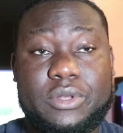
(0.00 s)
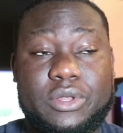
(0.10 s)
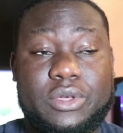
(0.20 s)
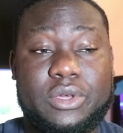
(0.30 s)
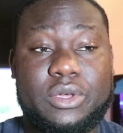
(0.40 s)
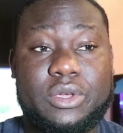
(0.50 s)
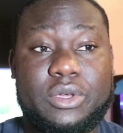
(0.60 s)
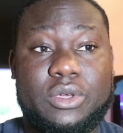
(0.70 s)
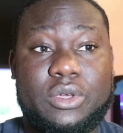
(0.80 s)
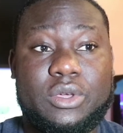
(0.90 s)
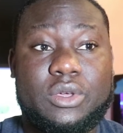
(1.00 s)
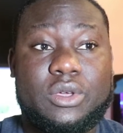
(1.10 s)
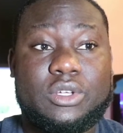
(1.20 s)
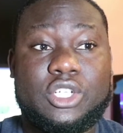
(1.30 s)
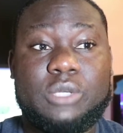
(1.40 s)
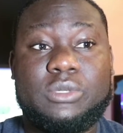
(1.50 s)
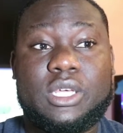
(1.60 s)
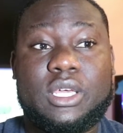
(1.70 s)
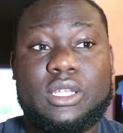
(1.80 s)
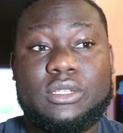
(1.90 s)
the cheap
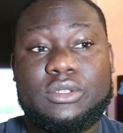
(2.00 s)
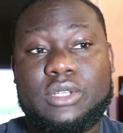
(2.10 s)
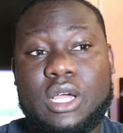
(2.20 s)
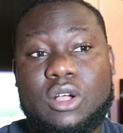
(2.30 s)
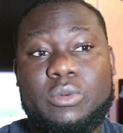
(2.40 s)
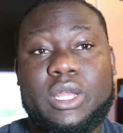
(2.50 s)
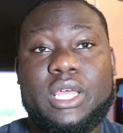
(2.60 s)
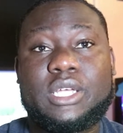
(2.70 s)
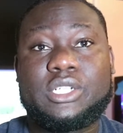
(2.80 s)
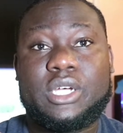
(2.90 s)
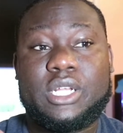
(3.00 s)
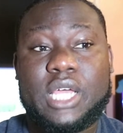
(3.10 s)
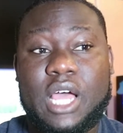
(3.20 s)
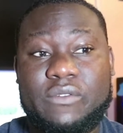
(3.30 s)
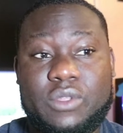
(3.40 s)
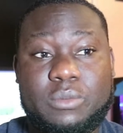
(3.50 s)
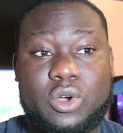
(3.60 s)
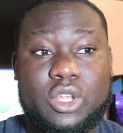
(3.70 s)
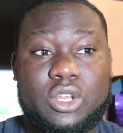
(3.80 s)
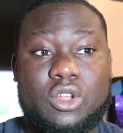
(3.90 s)
ticket, the accommodation, you have the
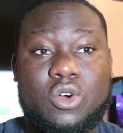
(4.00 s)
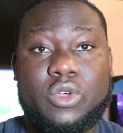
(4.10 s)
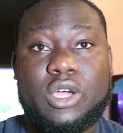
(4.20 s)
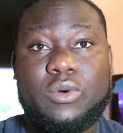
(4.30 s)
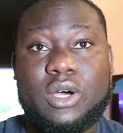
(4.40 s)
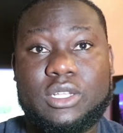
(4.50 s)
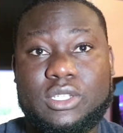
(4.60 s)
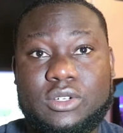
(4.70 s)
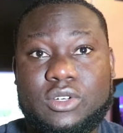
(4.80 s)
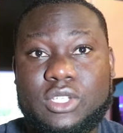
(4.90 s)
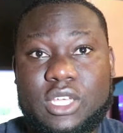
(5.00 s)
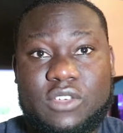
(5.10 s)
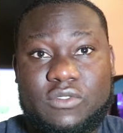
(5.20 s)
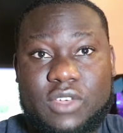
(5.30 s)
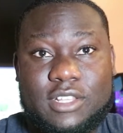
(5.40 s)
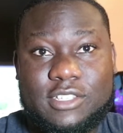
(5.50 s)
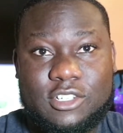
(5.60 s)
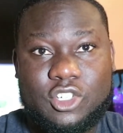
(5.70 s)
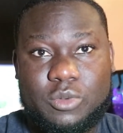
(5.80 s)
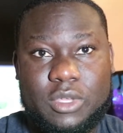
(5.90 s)
money, now you want to go to events
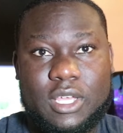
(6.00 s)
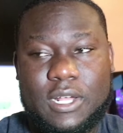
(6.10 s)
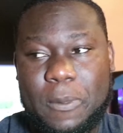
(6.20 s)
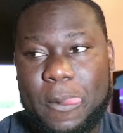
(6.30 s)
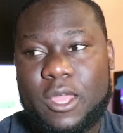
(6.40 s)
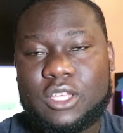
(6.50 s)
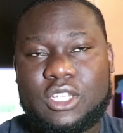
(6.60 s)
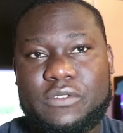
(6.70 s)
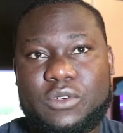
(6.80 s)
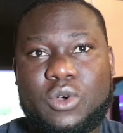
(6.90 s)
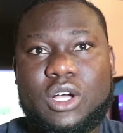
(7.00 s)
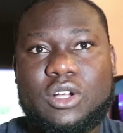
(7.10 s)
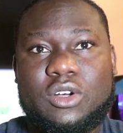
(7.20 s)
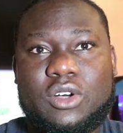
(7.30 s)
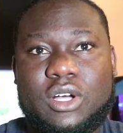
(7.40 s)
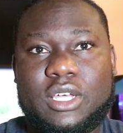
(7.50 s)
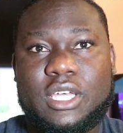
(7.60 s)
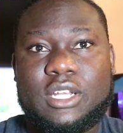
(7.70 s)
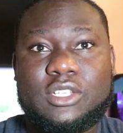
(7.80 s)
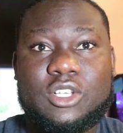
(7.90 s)
in Jamaica. So if you want to go
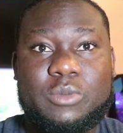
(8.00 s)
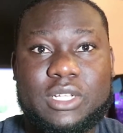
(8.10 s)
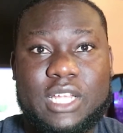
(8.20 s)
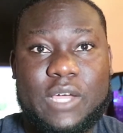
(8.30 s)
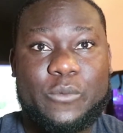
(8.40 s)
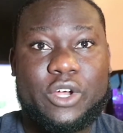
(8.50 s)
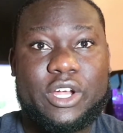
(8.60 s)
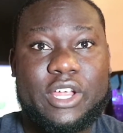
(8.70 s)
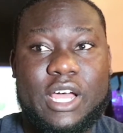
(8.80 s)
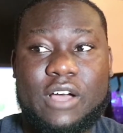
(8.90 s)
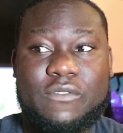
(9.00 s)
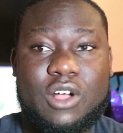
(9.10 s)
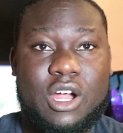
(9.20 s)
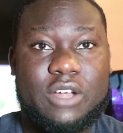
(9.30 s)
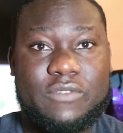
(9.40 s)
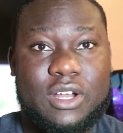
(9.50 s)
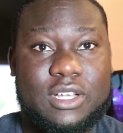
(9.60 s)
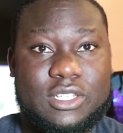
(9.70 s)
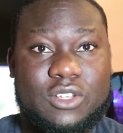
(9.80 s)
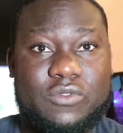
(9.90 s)
in the summertime where you have carnival
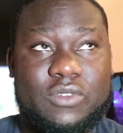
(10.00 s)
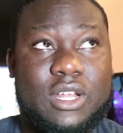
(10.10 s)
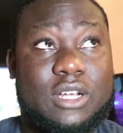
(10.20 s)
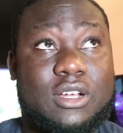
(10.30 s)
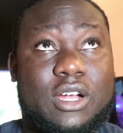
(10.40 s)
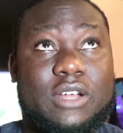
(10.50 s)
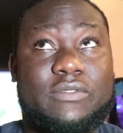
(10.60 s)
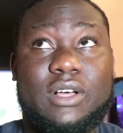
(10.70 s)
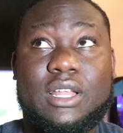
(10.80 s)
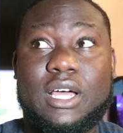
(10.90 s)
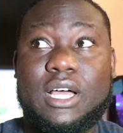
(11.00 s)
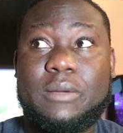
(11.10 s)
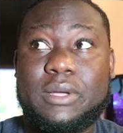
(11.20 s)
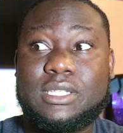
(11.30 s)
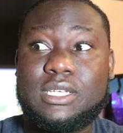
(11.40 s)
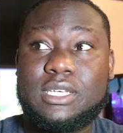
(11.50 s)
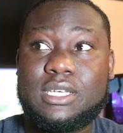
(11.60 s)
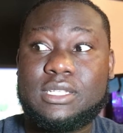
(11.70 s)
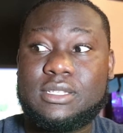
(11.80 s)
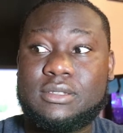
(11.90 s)
and stuff, not carnival, I think
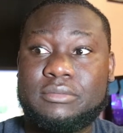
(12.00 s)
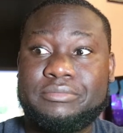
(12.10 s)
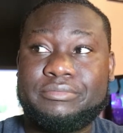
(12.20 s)
it's